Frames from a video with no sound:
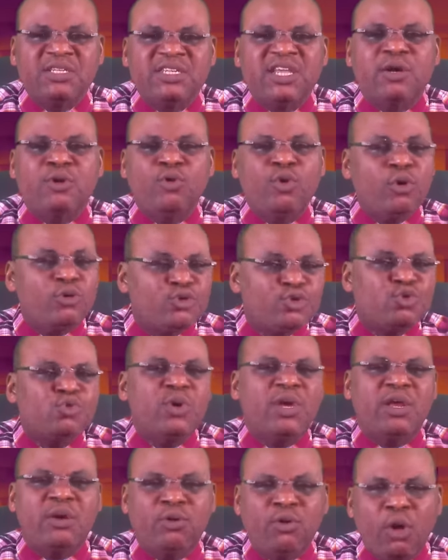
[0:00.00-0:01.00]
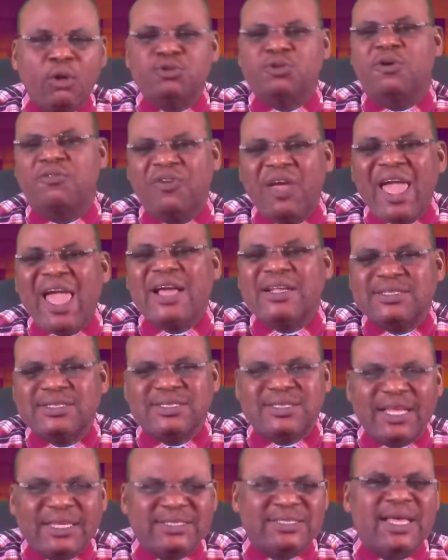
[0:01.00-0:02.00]
They go through a lot of
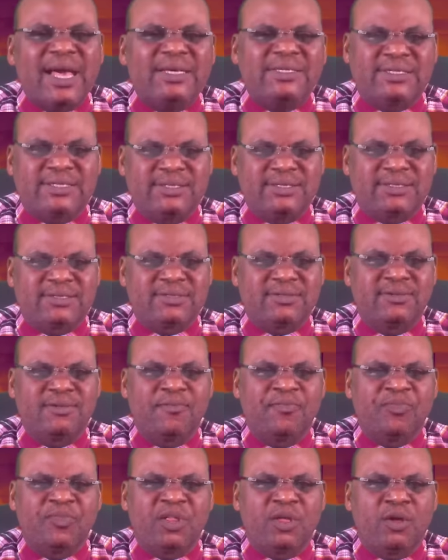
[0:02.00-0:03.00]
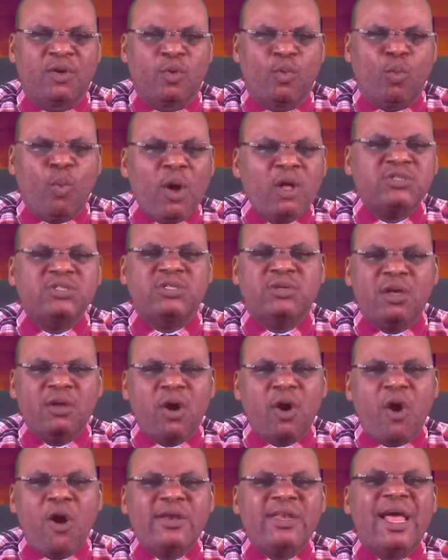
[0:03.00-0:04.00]
exercises. What
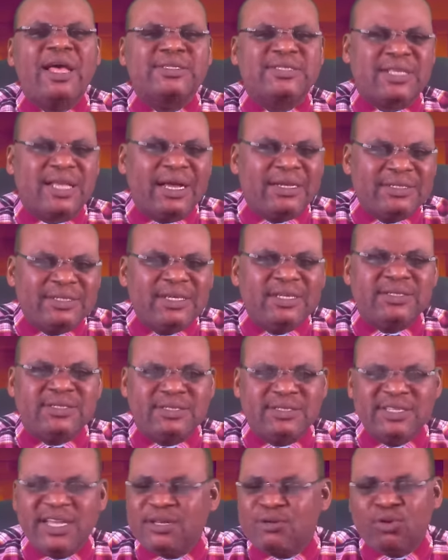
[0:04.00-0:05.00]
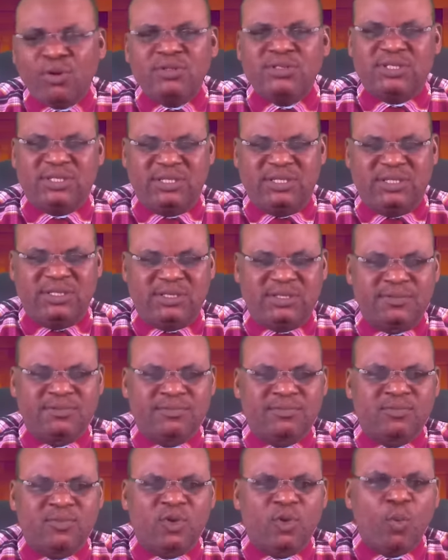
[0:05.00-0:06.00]
others can eat, they don't eat.
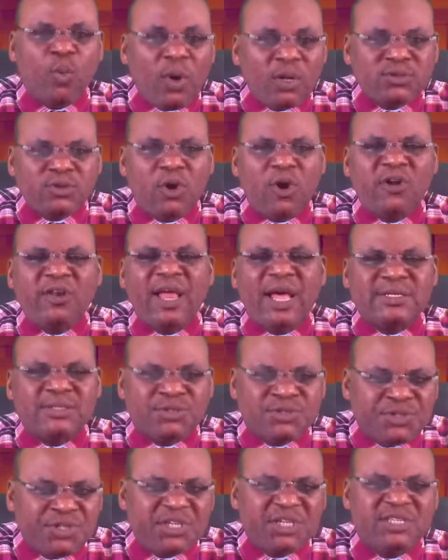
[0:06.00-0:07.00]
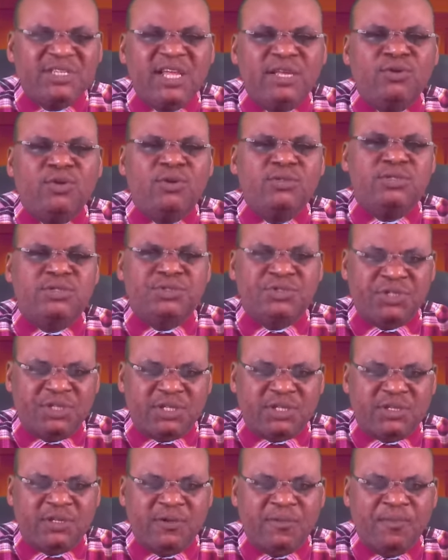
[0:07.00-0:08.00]
What others drink, they don't
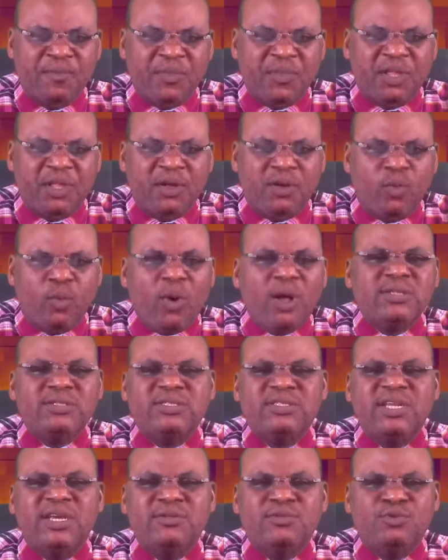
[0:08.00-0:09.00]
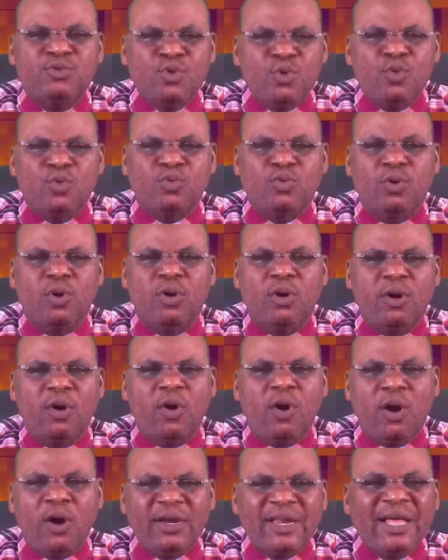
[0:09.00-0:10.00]
drink. What they do,
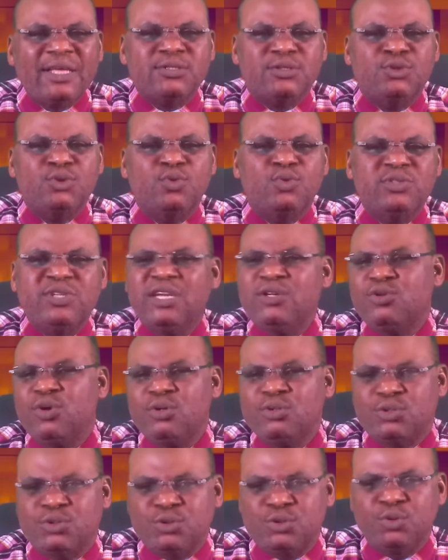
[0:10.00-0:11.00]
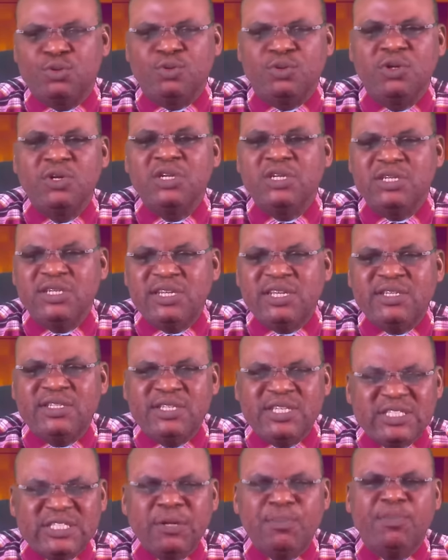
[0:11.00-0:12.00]
others do, they don't do. They
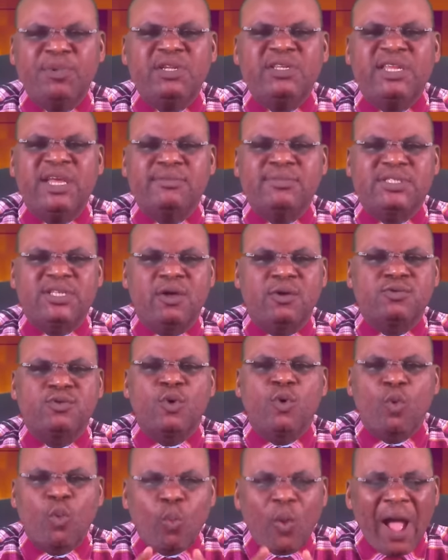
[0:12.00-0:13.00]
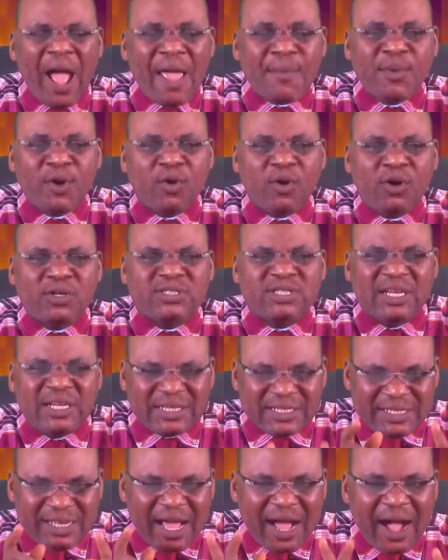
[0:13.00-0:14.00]
discipline themselves. Why? Because
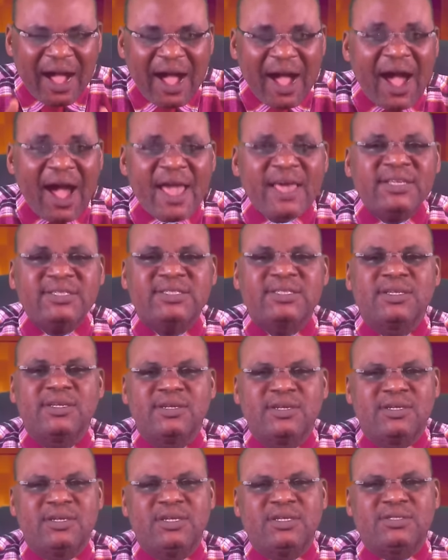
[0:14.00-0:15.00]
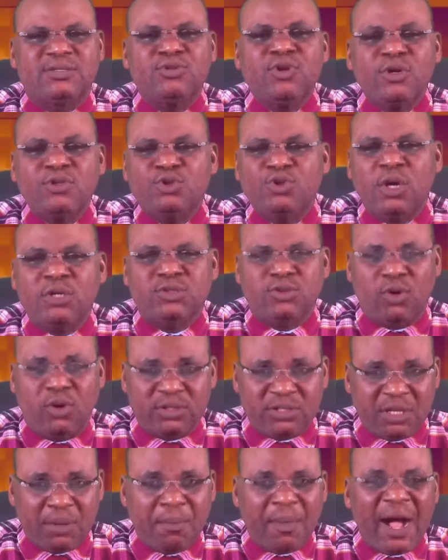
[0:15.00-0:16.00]
their eyes is not just
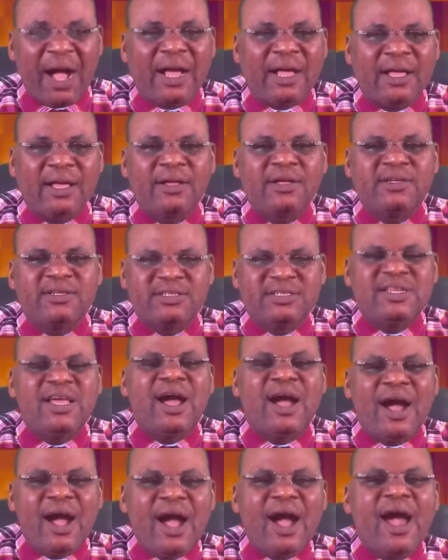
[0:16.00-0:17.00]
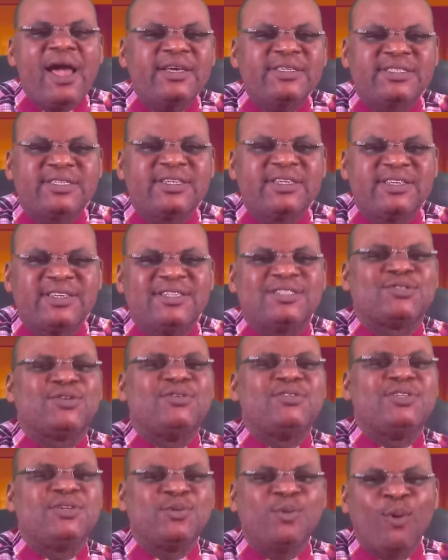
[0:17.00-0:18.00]
on the mark. Their eyes is
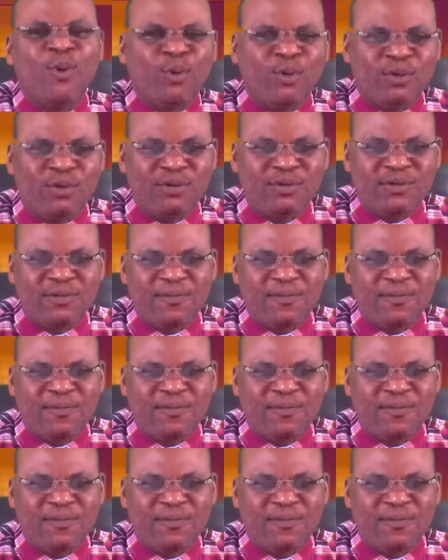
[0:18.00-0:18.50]
on the goal.